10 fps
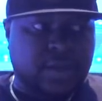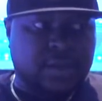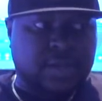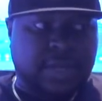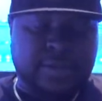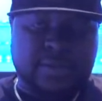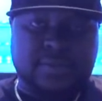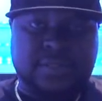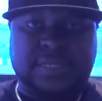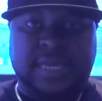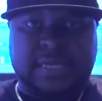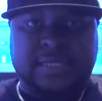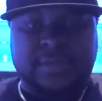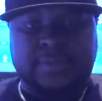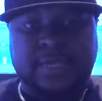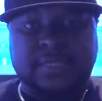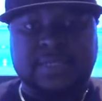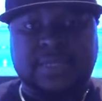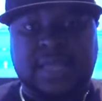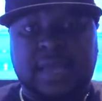like decks and
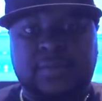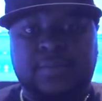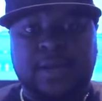mixes and that.